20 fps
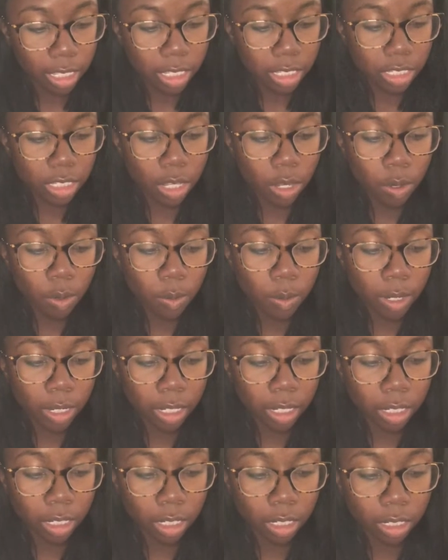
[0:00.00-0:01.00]
So
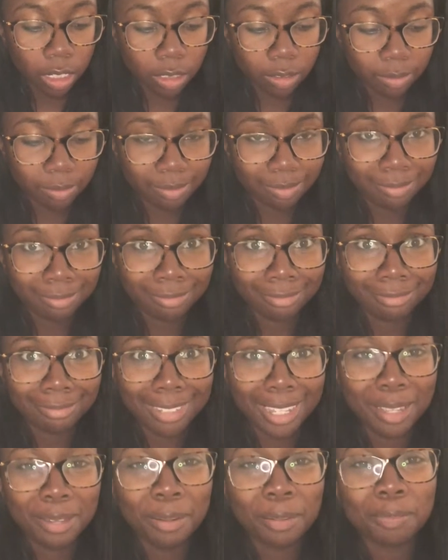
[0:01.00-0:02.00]

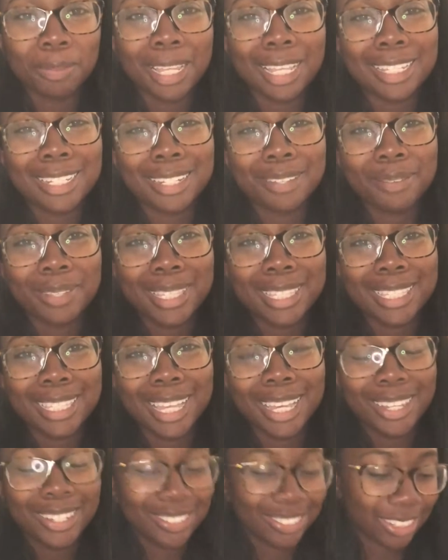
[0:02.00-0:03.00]
I replaced it with
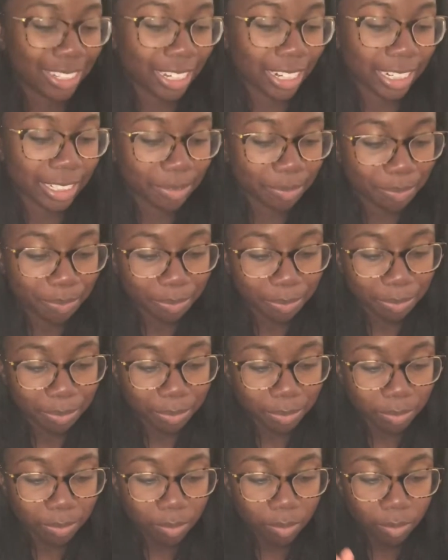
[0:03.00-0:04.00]
so. All right.
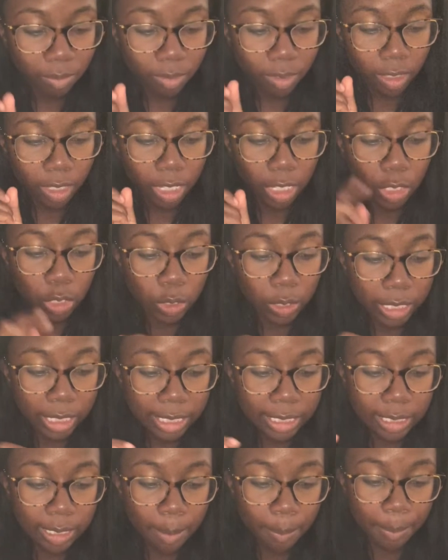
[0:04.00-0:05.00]

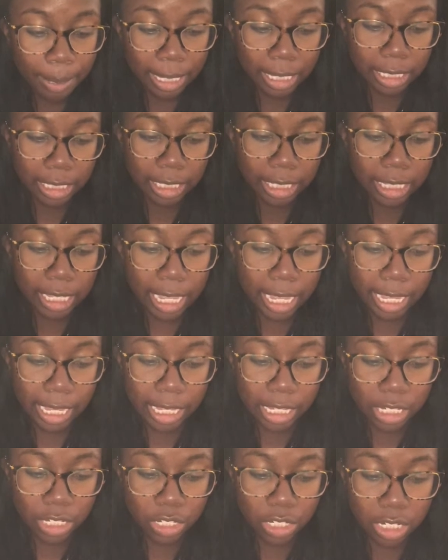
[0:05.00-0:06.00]
Chris, Bailey,
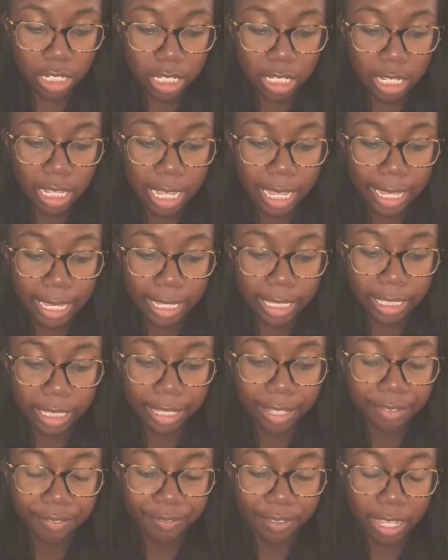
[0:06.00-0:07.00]
Angie,
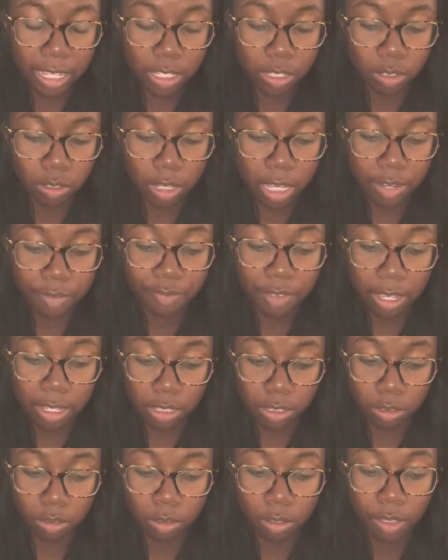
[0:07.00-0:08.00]
Haley,
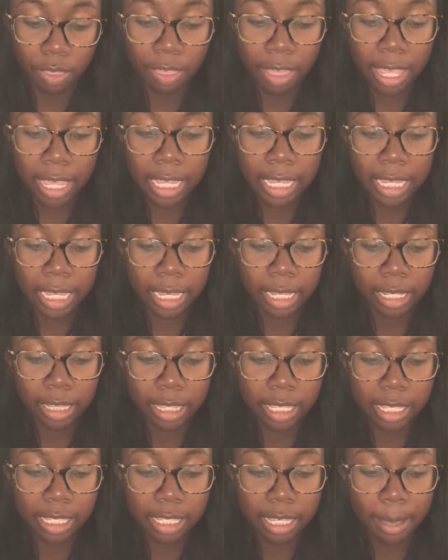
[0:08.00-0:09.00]
Fessel, they get
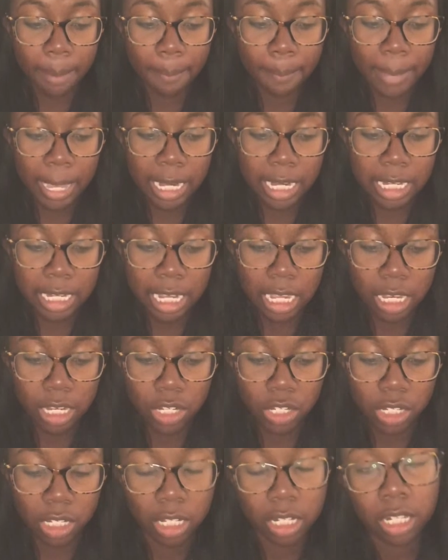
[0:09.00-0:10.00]
this
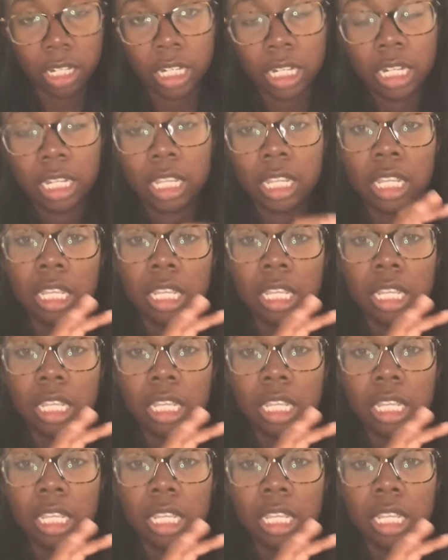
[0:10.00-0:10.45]
meditation,